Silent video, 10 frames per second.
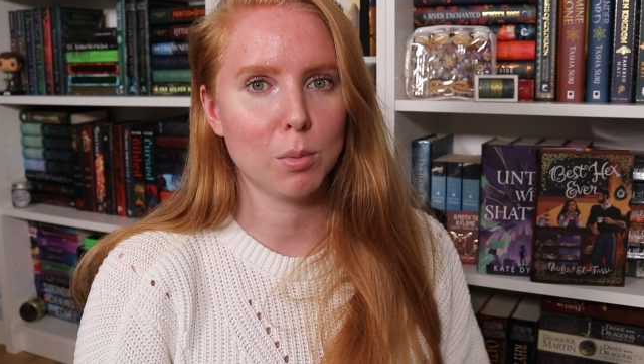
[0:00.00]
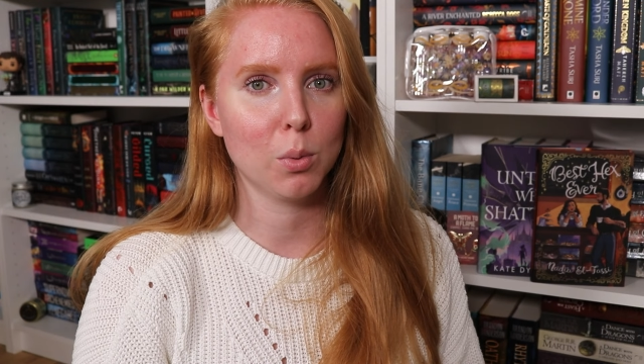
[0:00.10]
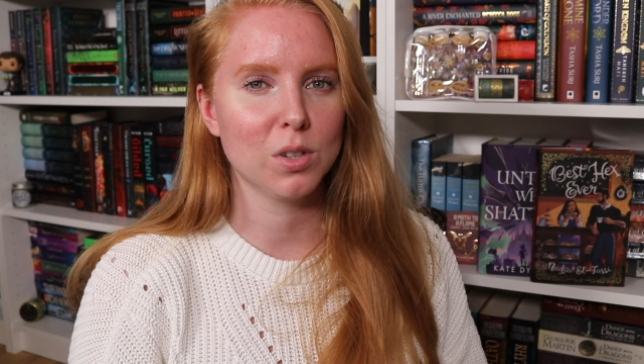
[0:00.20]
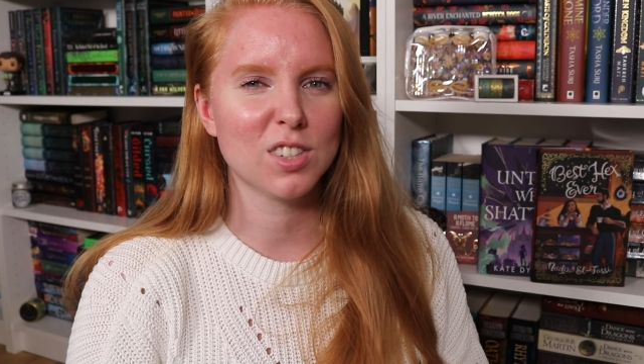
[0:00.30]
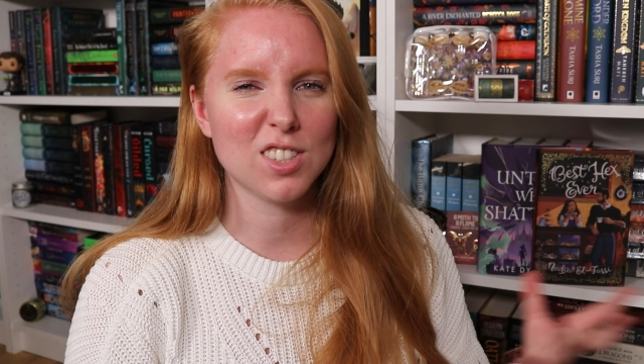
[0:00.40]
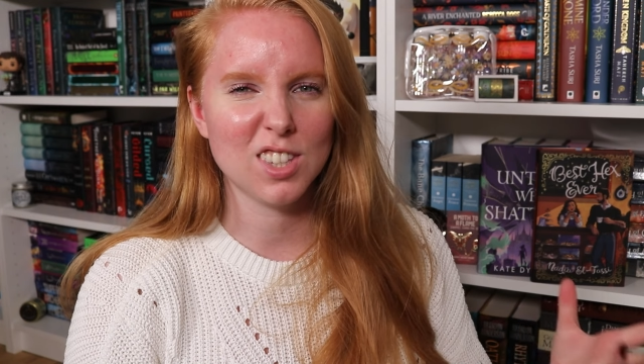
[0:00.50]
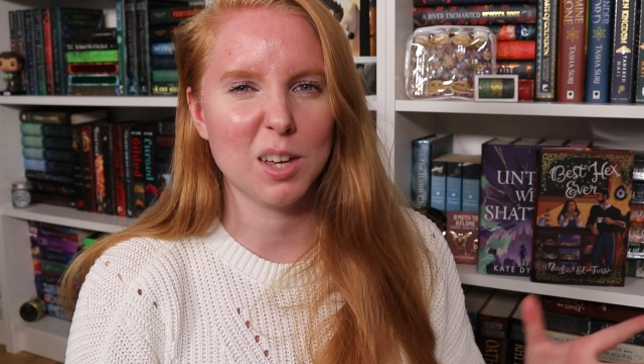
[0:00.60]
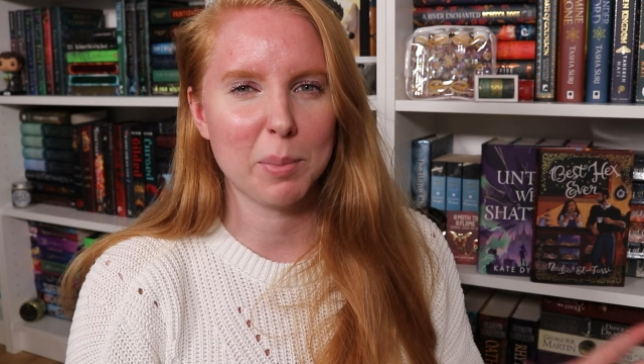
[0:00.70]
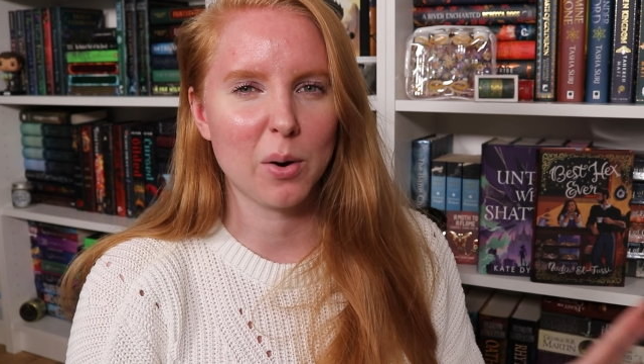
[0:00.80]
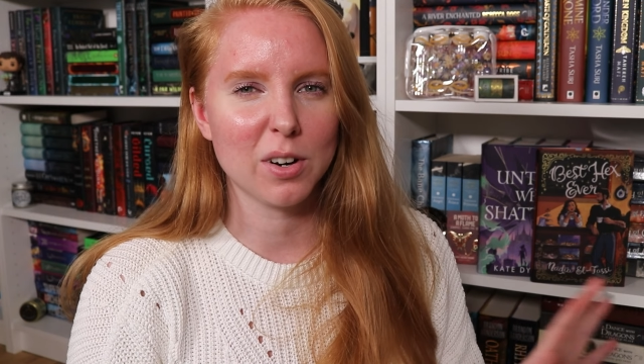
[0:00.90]
but we'll see
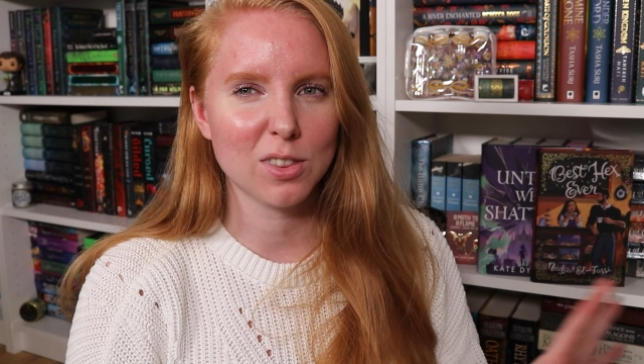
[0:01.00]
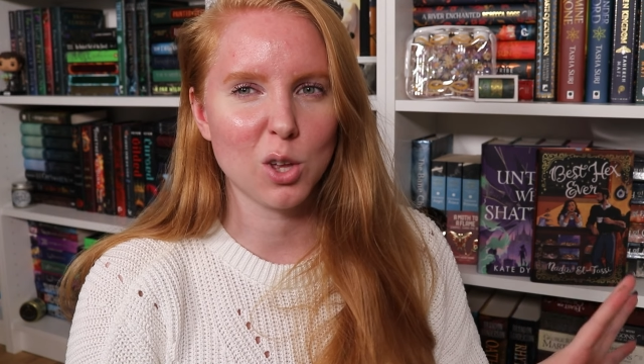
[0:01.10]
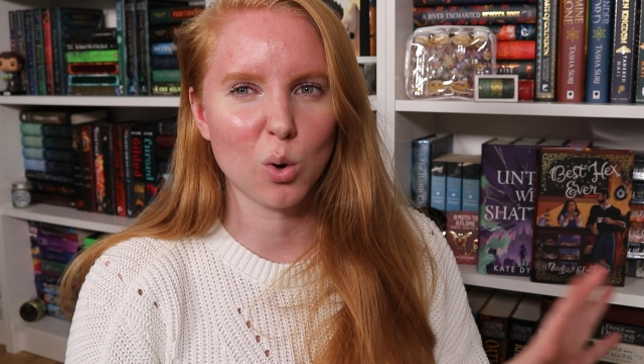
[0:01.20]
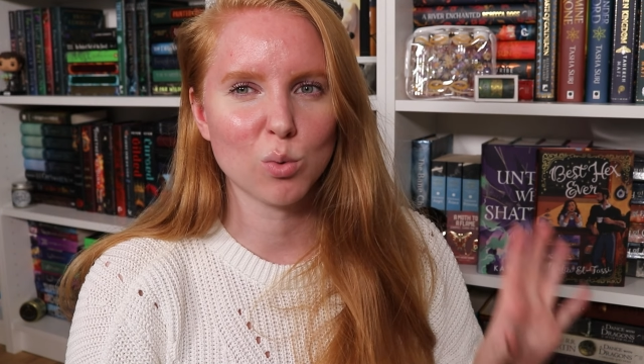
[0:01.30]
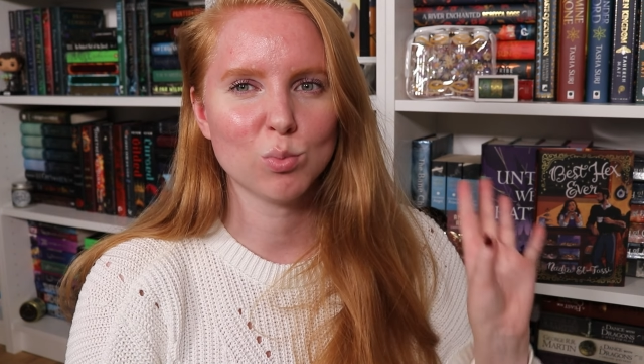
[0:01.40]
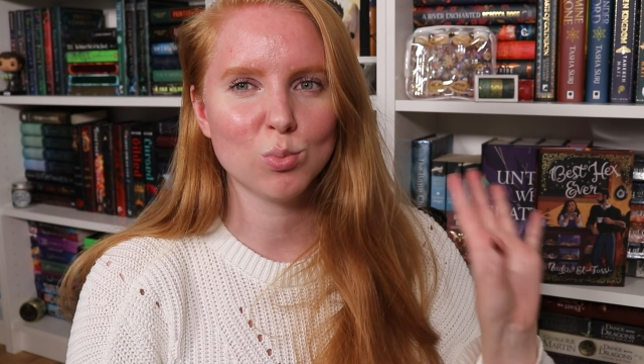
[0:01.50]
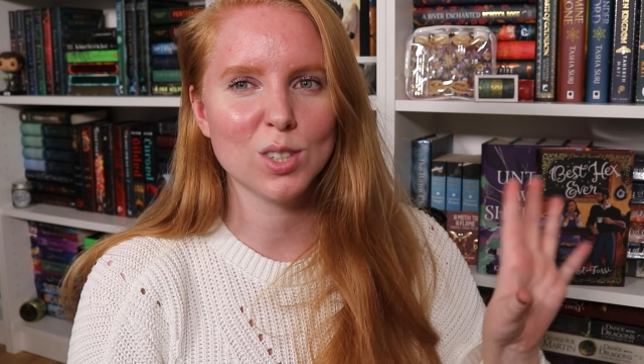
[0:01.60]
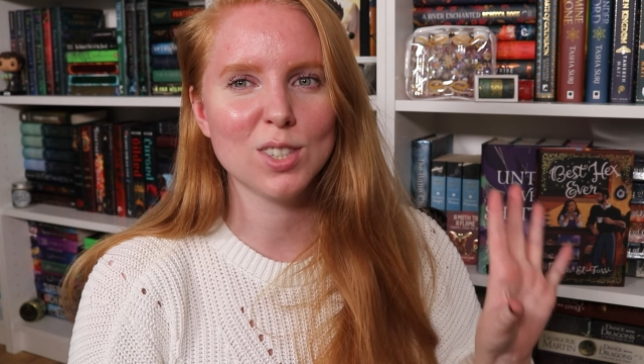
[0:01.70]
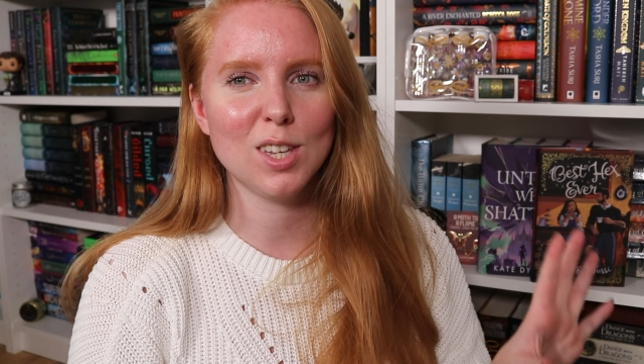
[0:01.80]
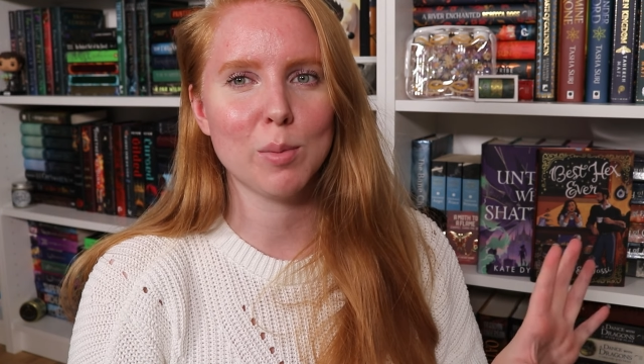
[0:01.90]
about it though. We'll
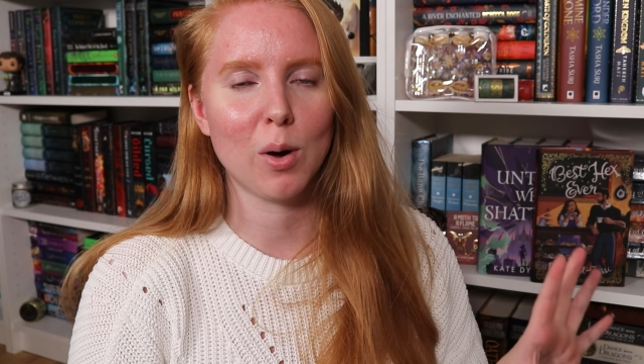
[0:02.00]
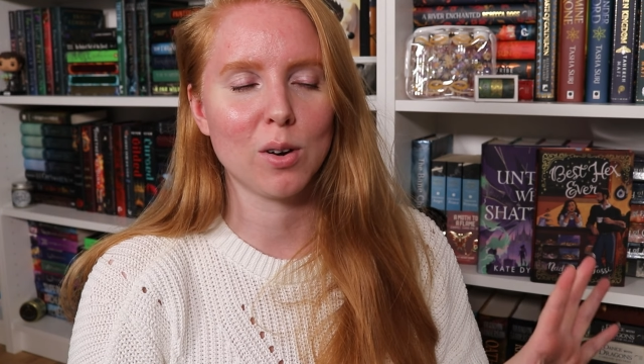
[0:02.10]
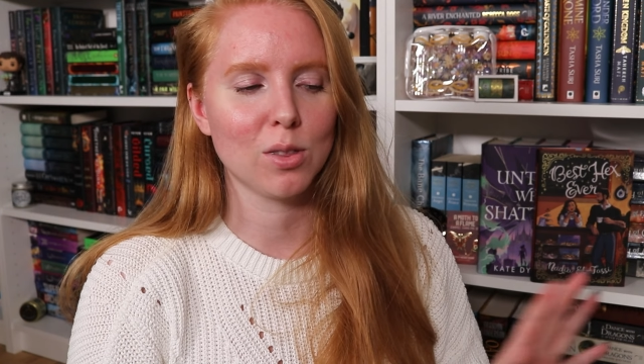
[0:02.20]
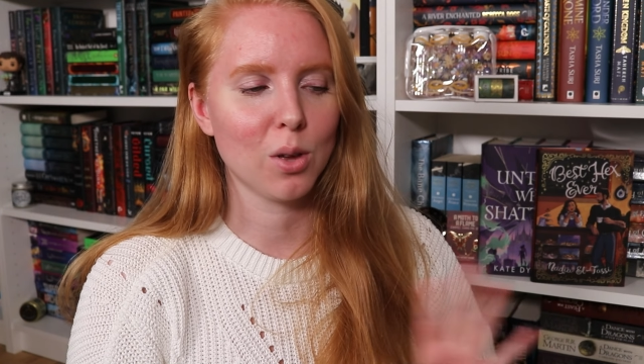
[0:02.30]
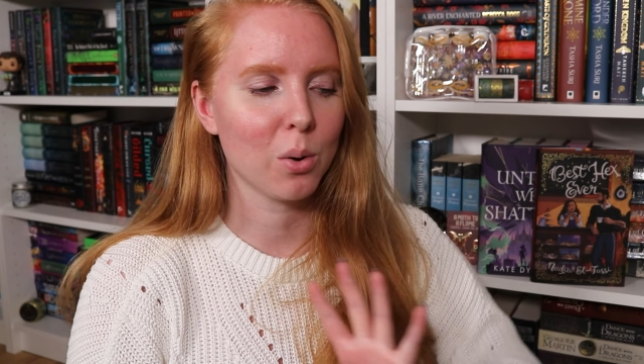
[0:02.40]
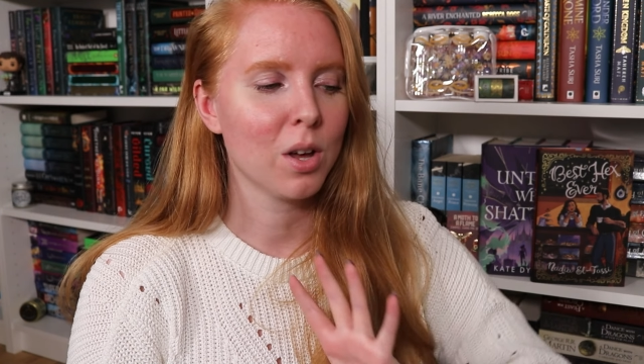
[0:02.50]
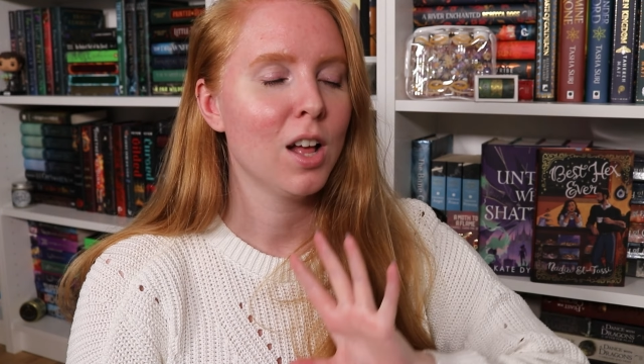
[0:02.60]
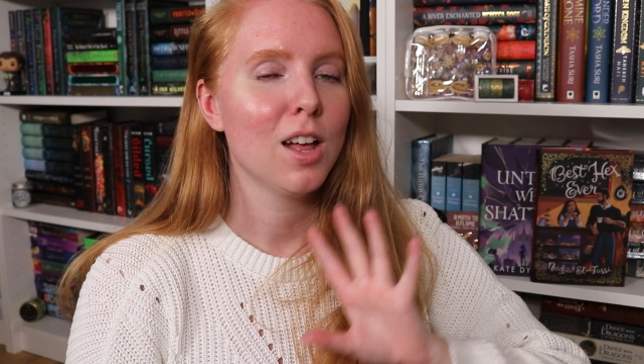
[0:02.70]
see about it though.